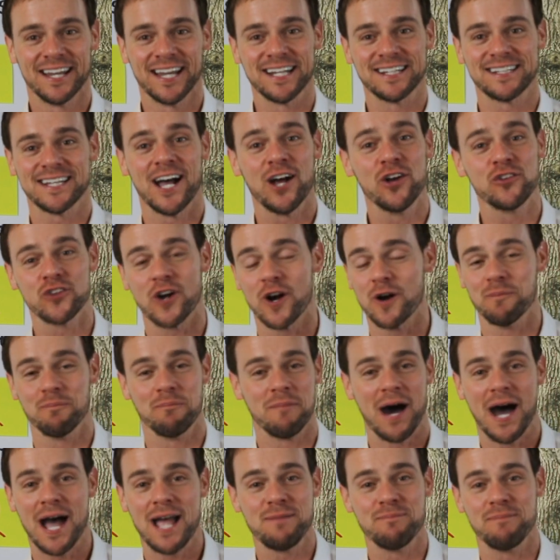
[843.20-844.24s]
Like those aren't
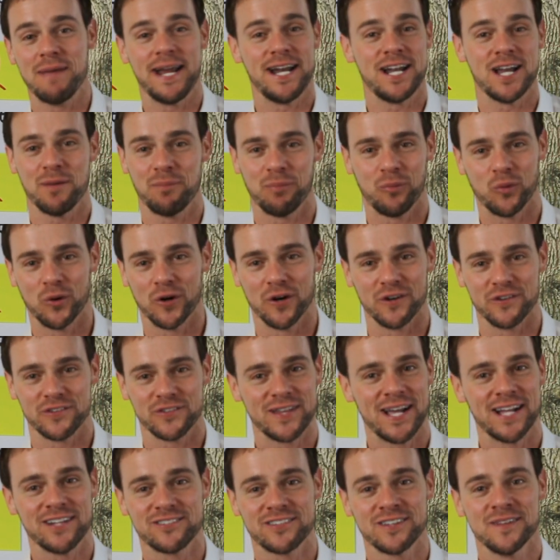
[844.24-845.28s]
my made up
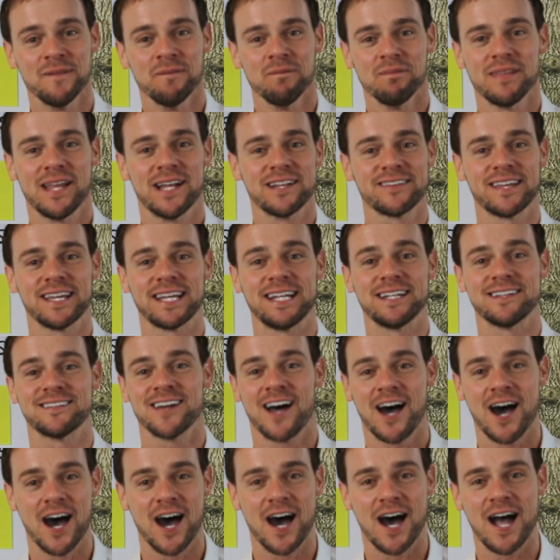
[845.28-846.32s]
words. That's that's like in
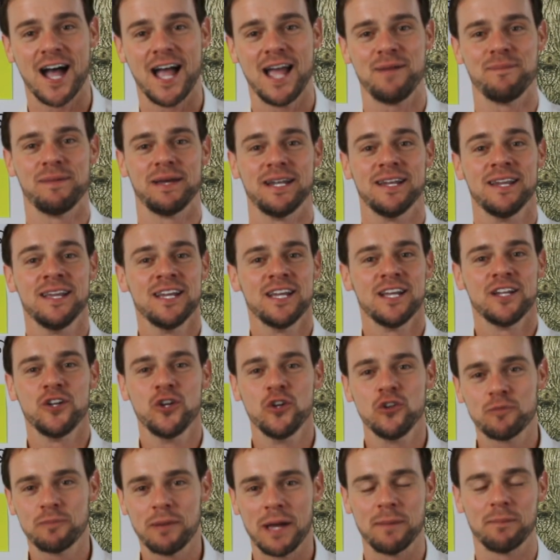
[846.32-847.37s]
Time and
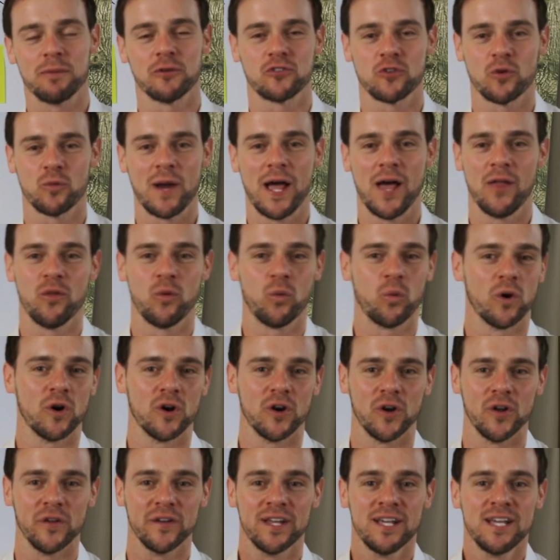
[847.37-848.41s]
newspapers around the
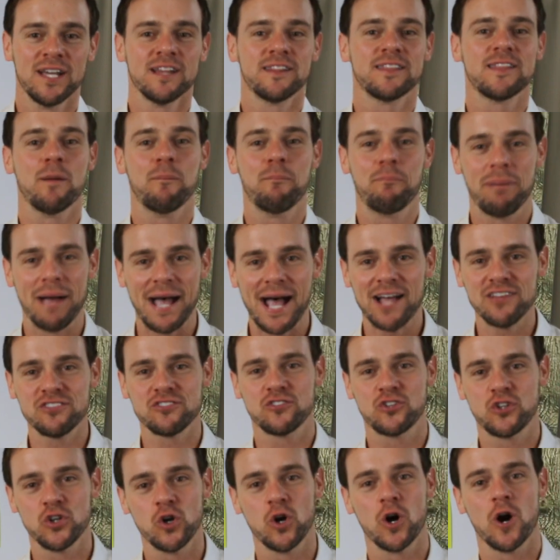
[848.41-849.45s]
world. The
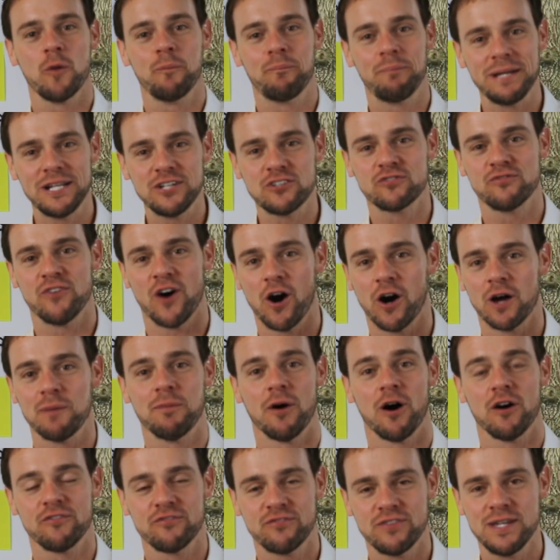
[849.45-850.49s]
best duo beach
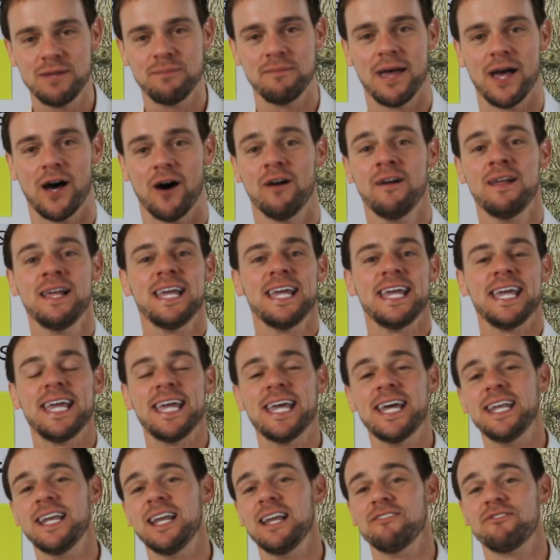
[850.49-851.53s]
volleyball female
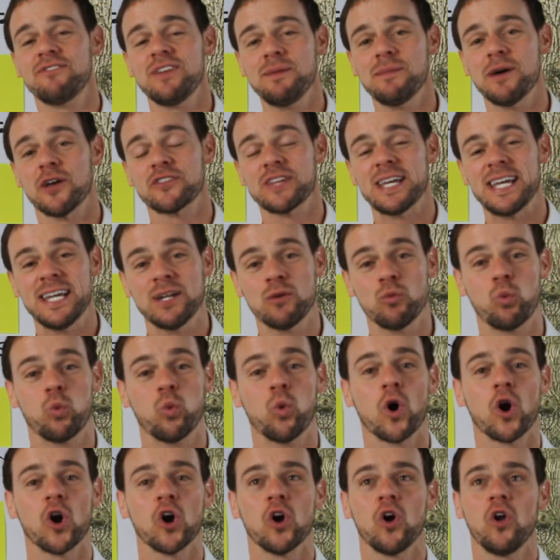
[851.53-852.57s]
in females in
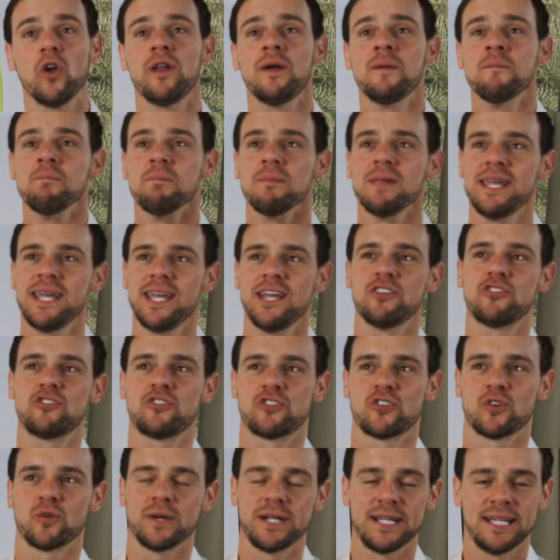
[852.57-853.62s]
world
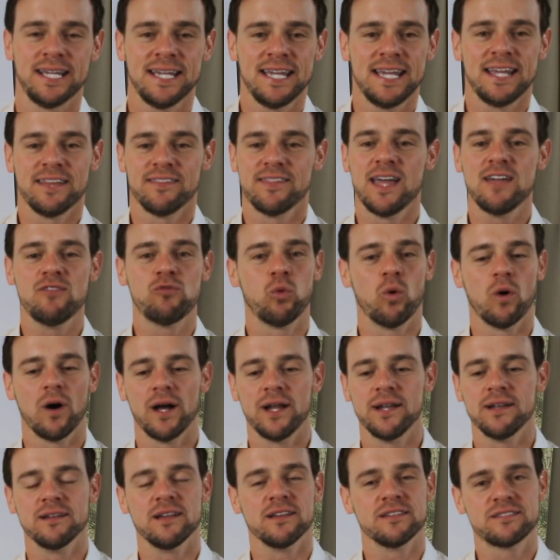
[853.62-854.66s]
history. They've
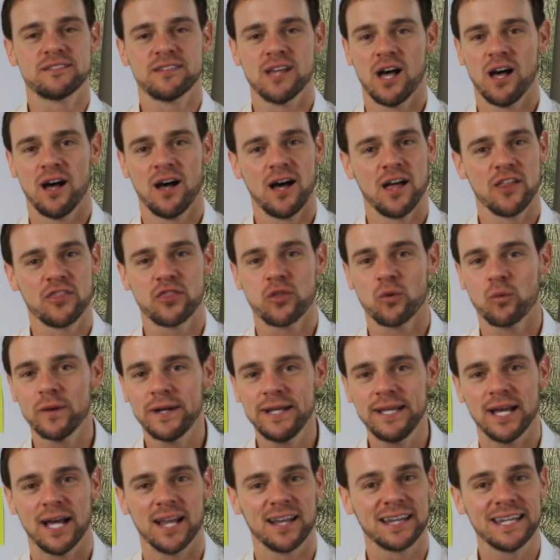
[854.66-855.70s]
won uh,
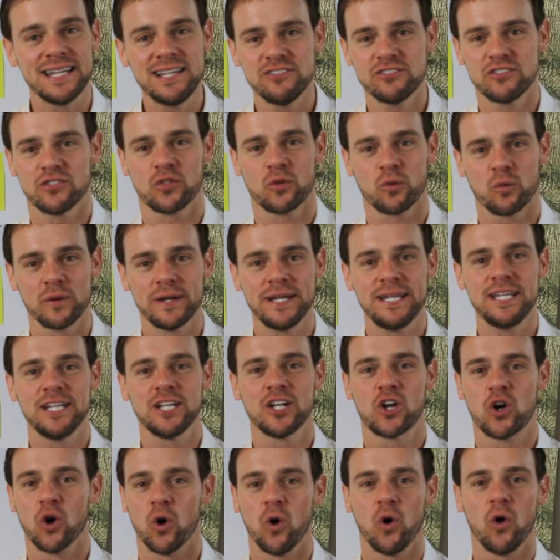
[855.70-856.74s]
three, at least
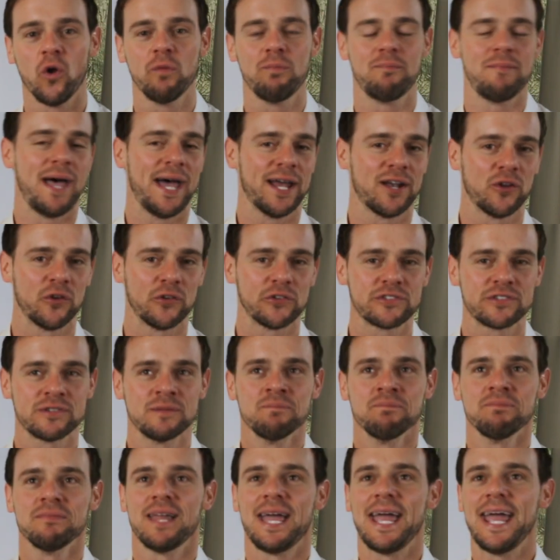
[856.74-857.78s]
three gold medals,
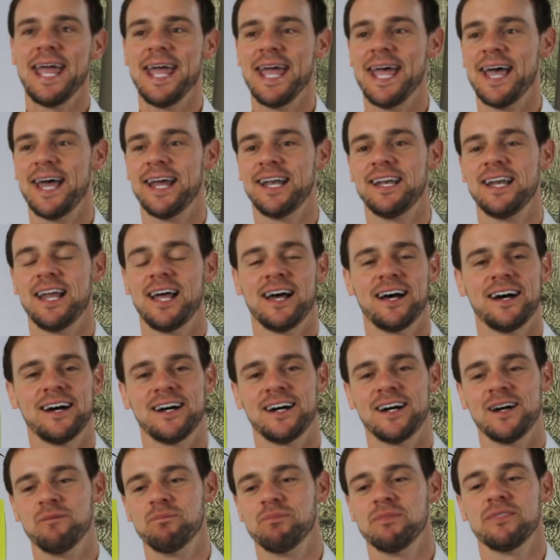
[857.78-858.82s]
and
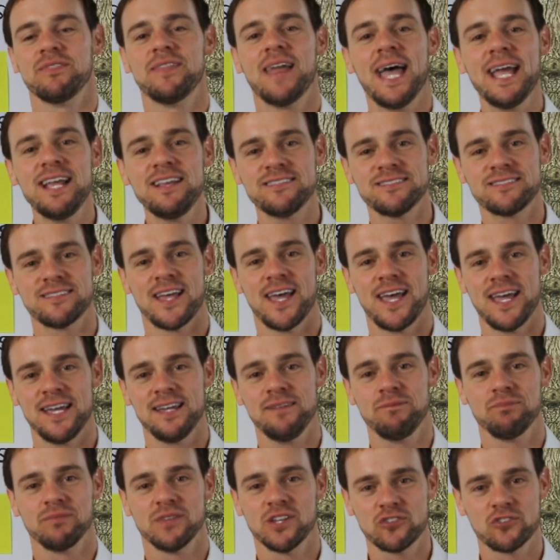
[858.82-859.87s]
uh, they
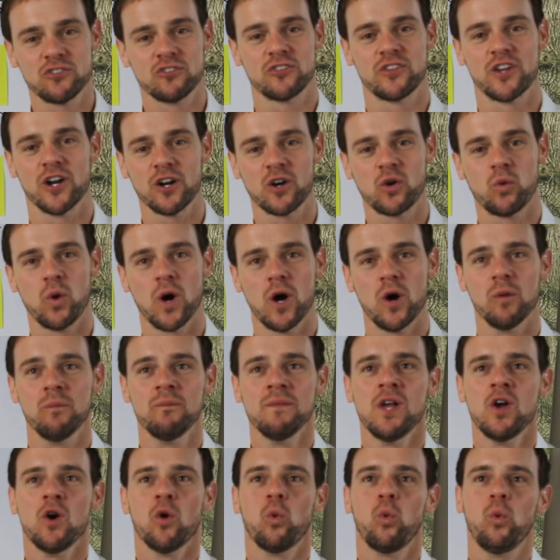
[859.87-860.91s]
say this is their quote:
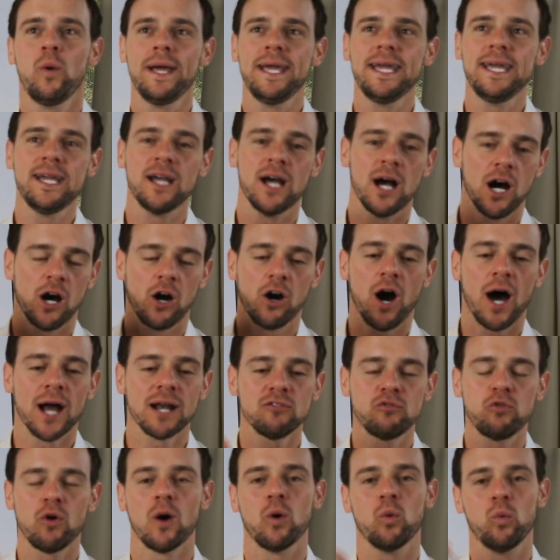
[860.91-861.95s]
"We a
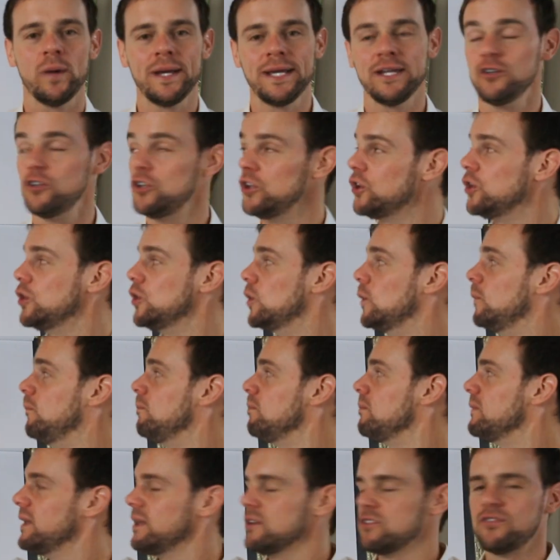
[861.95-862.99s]
lot of what we do
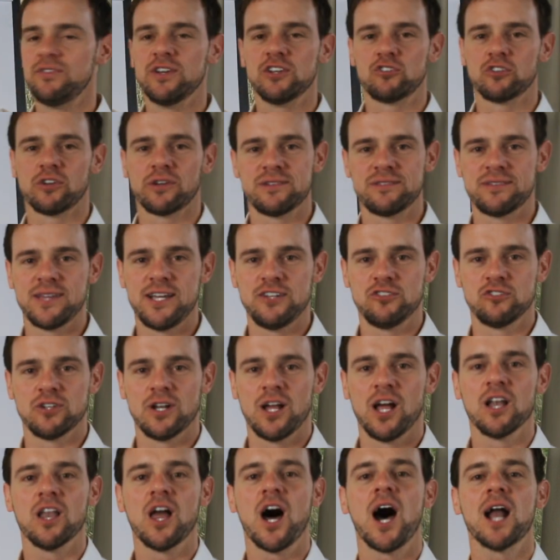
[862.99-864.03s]
is
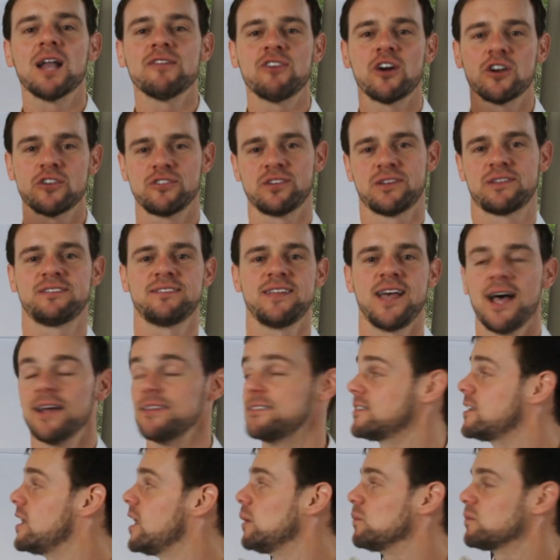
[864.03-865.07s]
visualization. A lot of our
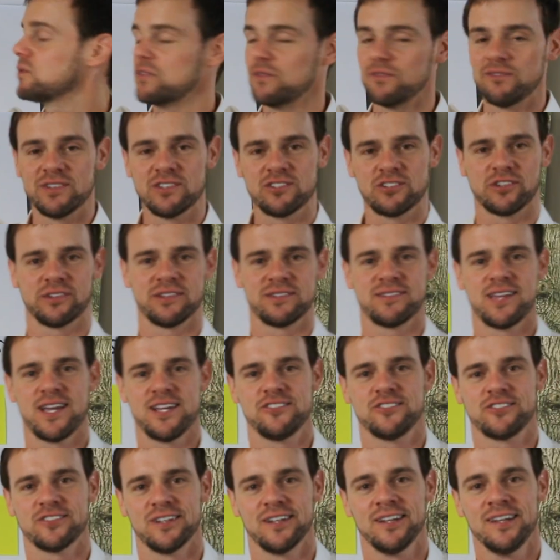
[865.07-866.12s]
success comes from
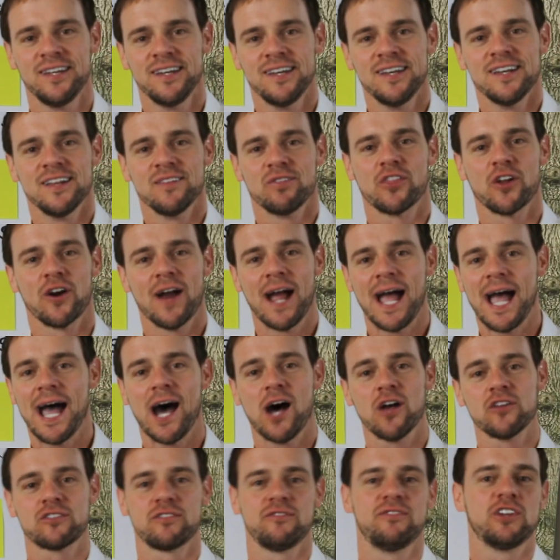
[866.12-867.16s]
visualization." Their
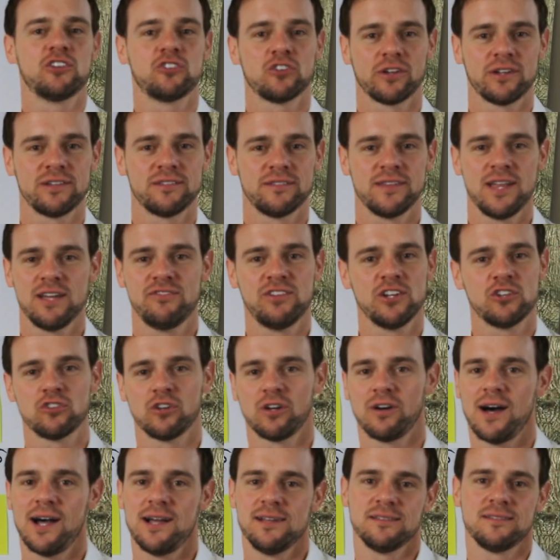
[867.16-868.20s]
house, they
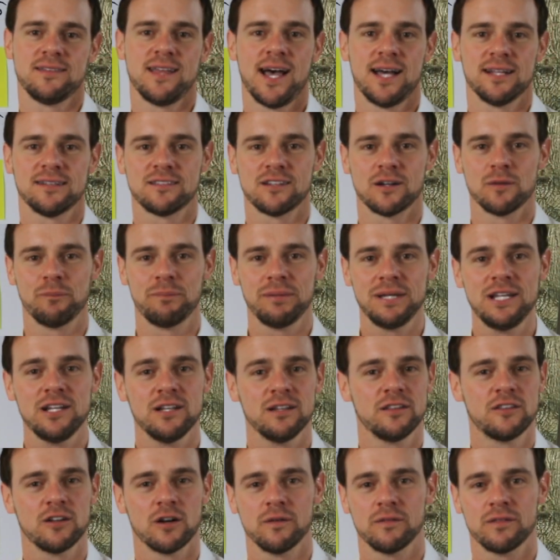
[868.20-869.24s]
visualize that. Their, be,
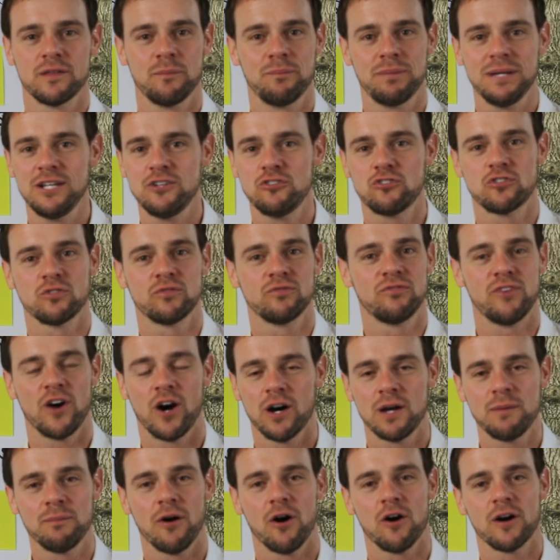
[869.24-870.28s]
their the beach
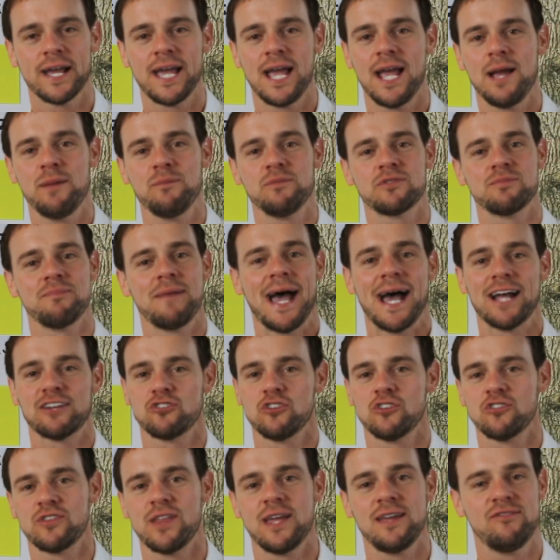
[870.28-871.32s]
volleyball games,
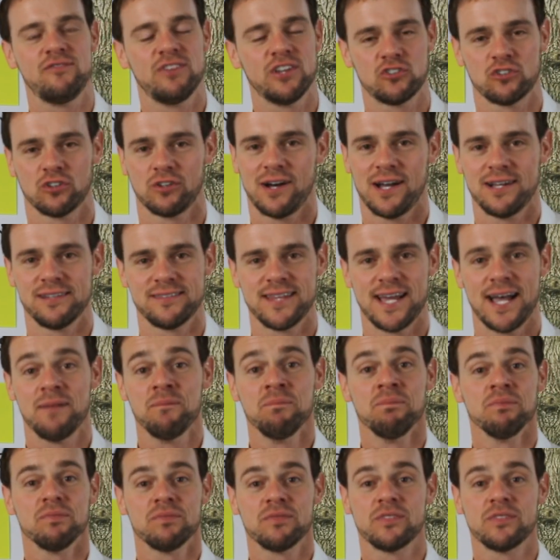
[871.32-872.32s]
matches, they visualize that.